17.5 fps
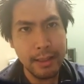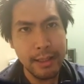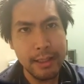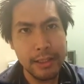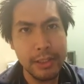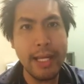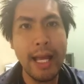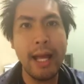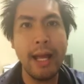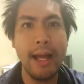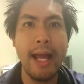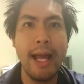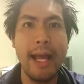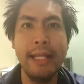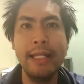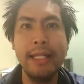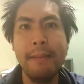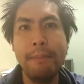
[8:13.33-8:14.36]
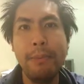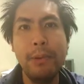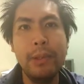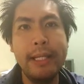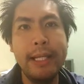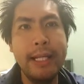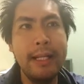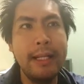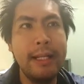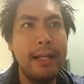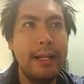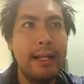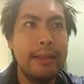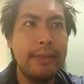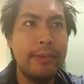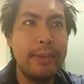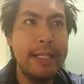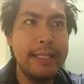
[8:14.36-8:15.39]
So, yeah, I ended up pulling 3